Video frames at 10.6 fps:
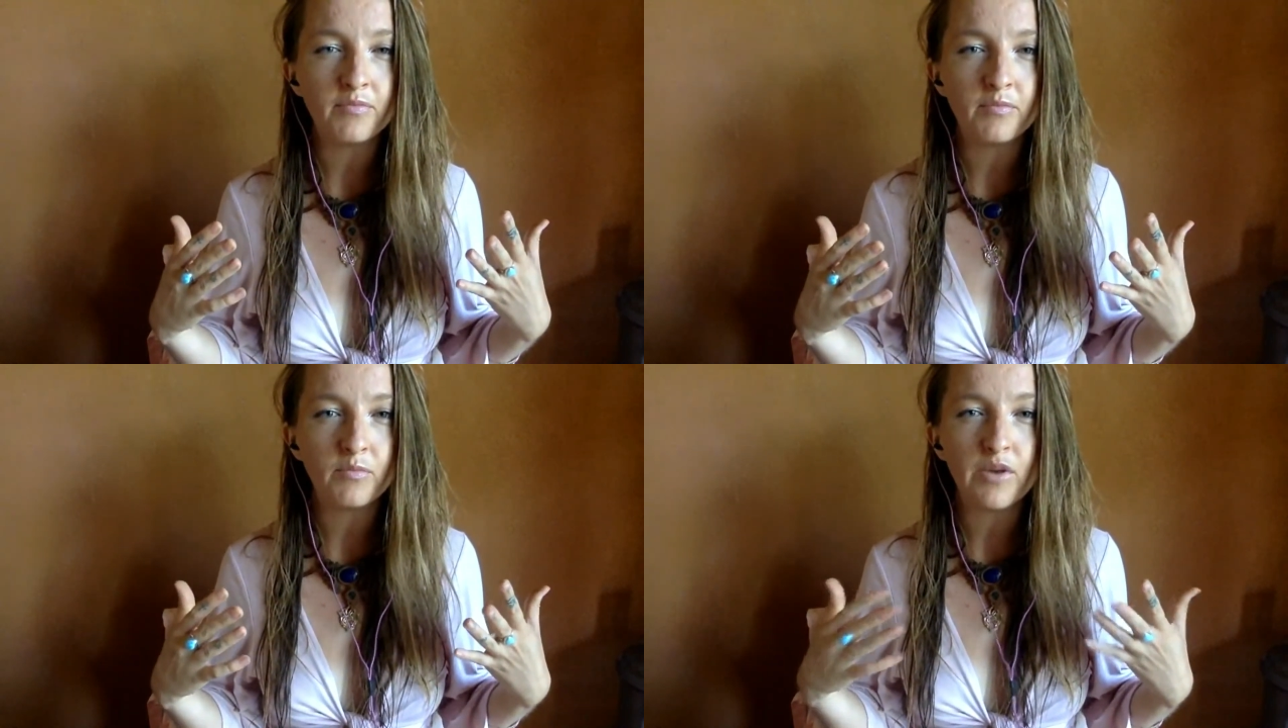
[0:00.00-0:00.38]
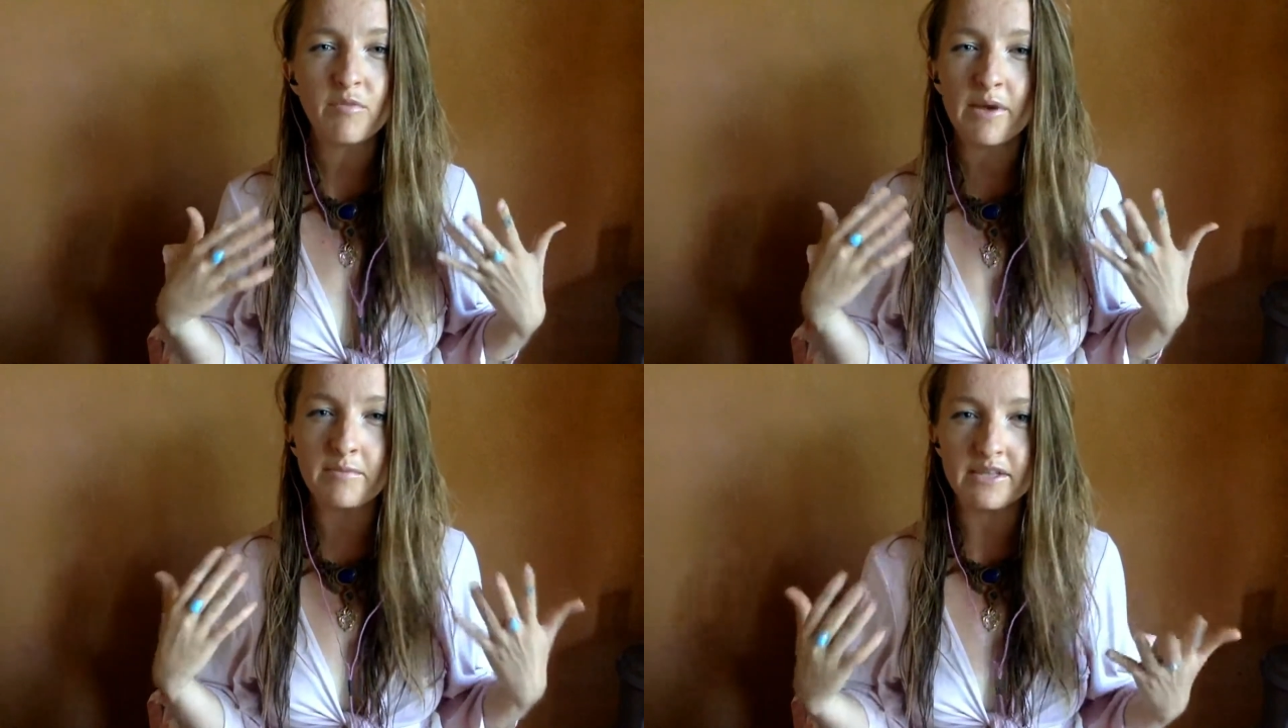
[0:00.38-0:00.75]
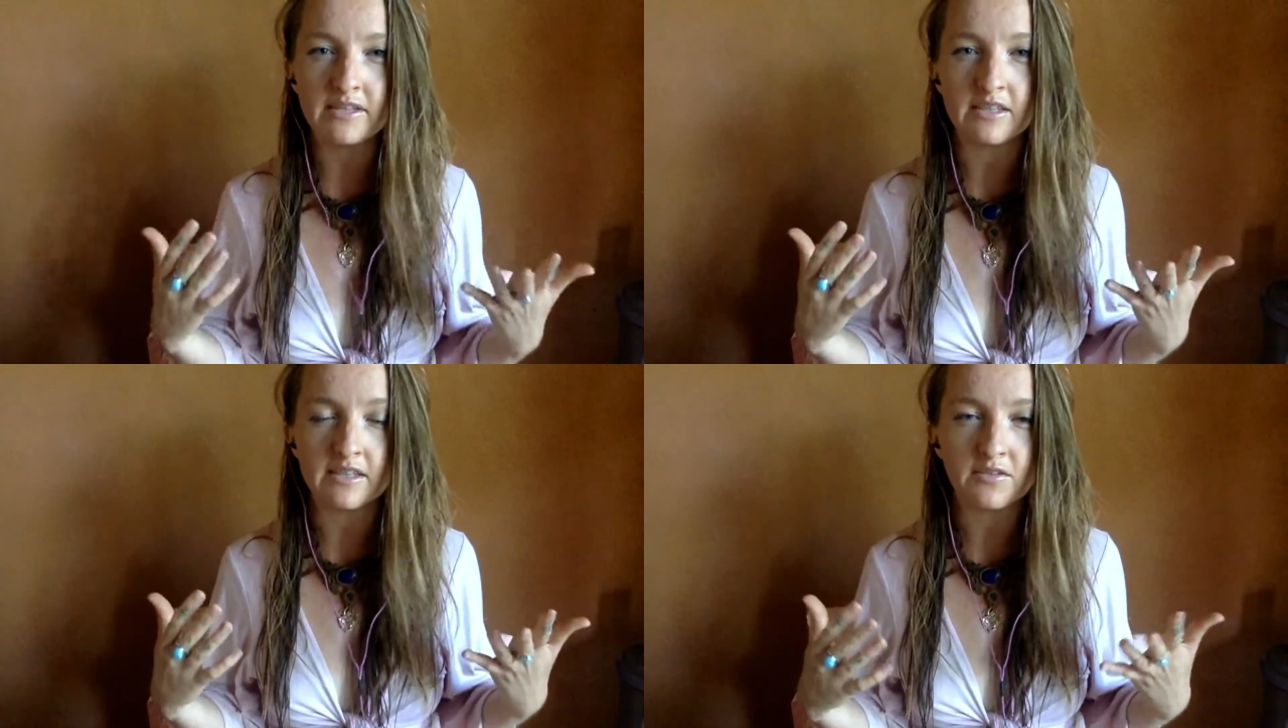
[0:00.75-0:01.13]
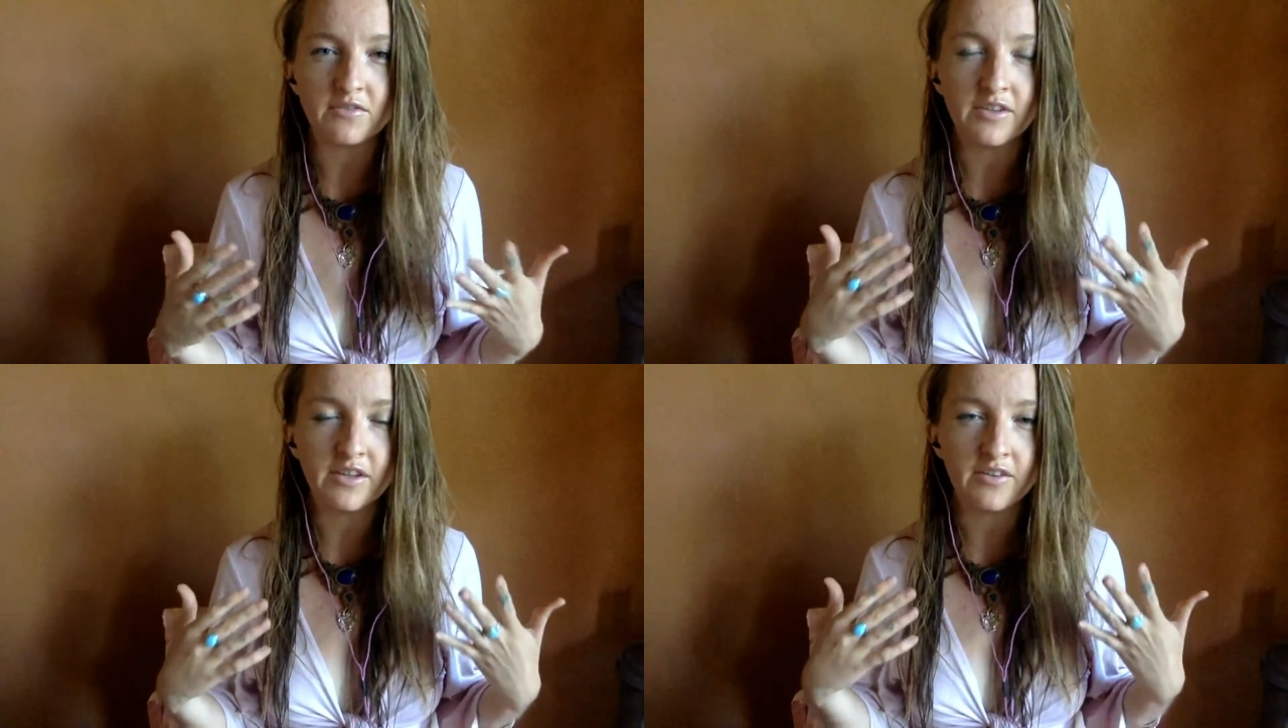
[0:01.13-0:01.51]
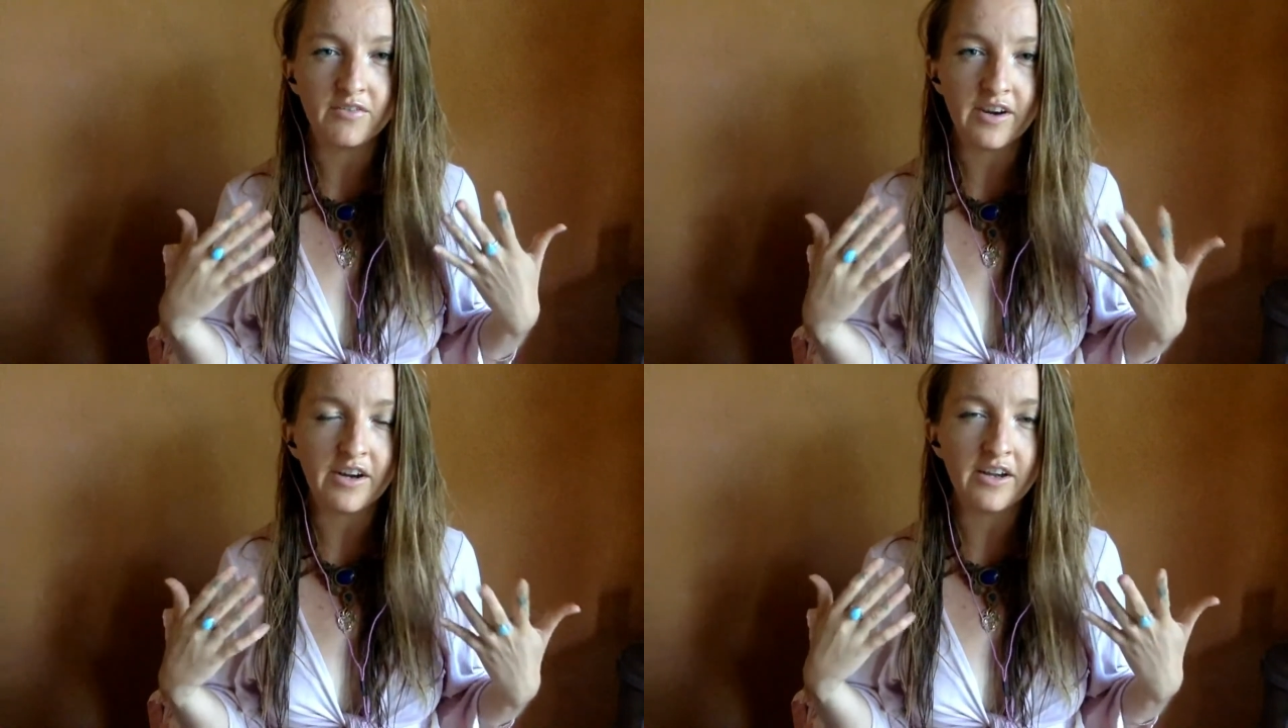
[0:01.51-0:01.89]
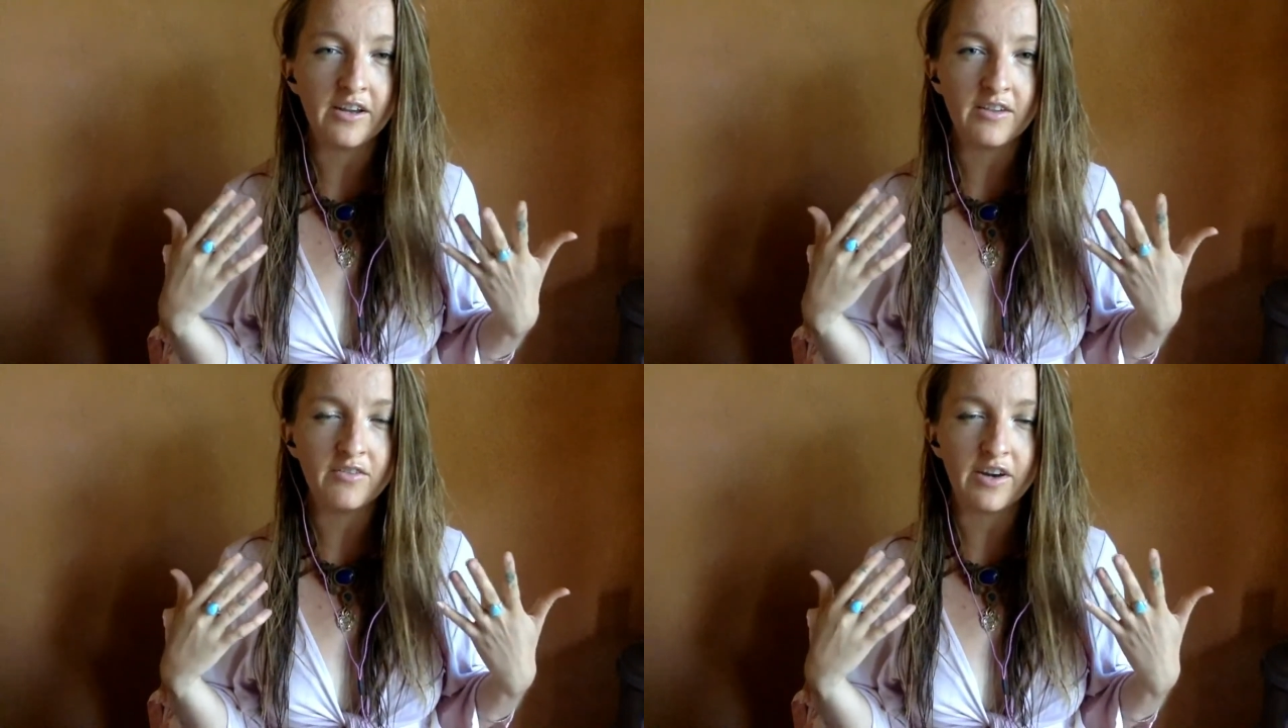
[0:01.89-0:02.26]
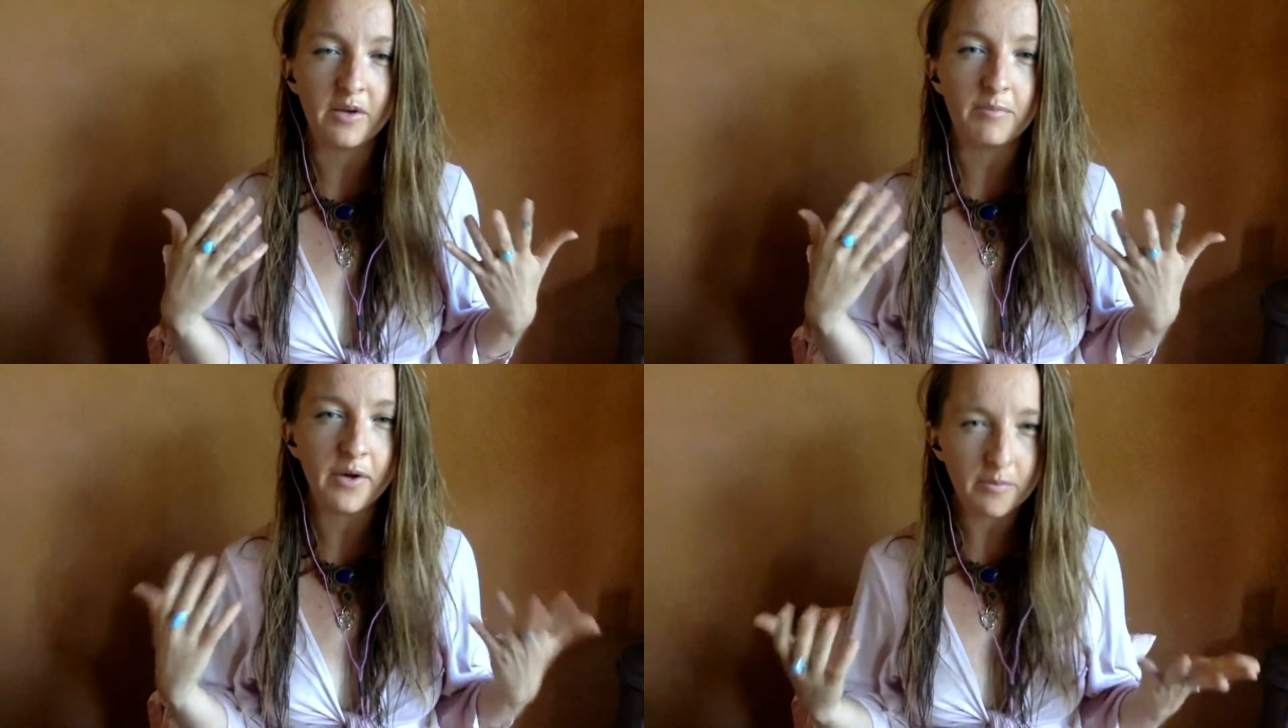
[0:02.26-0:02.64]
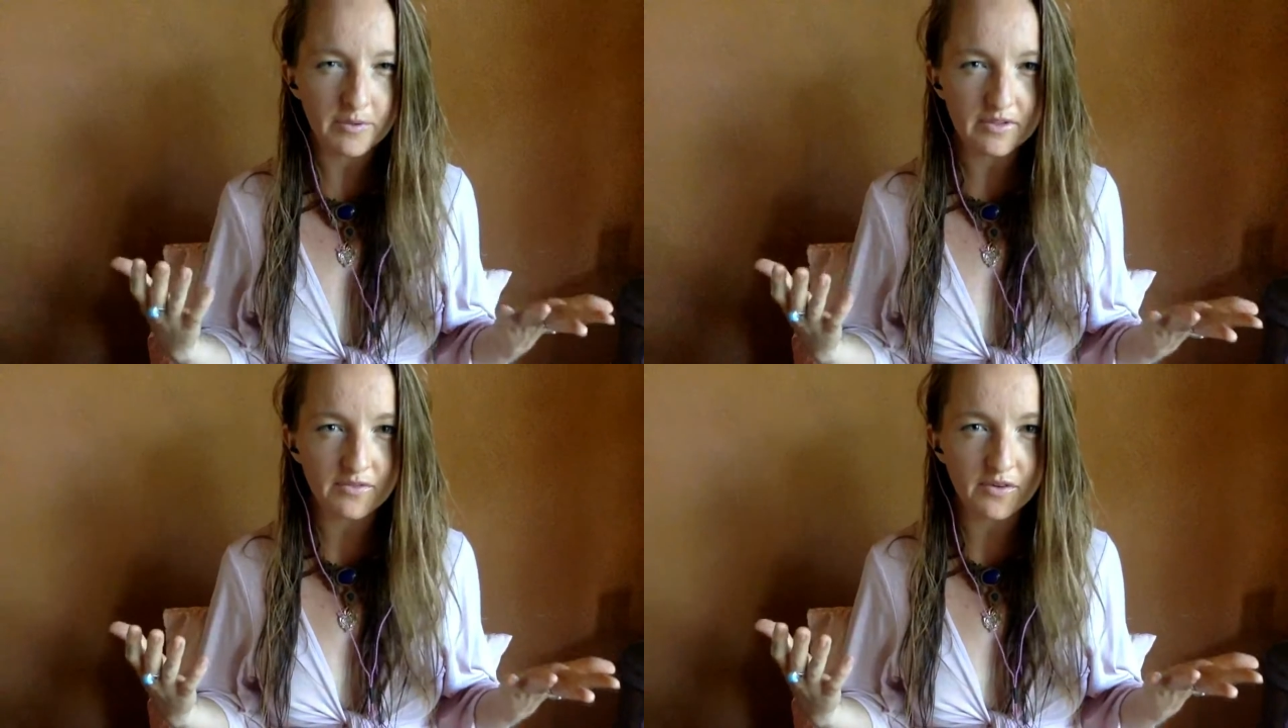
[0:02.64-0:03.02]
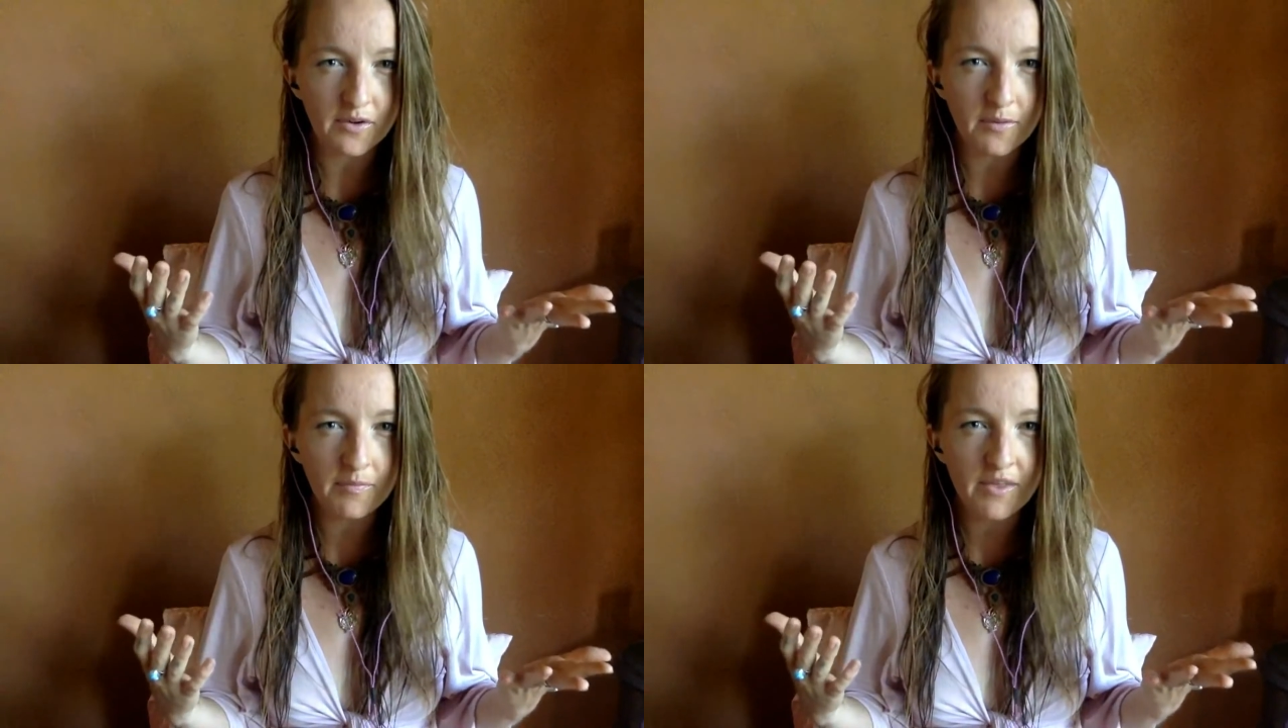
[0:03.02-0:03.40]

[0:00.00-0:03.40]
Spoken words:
with my business and feeling very, very purposeful.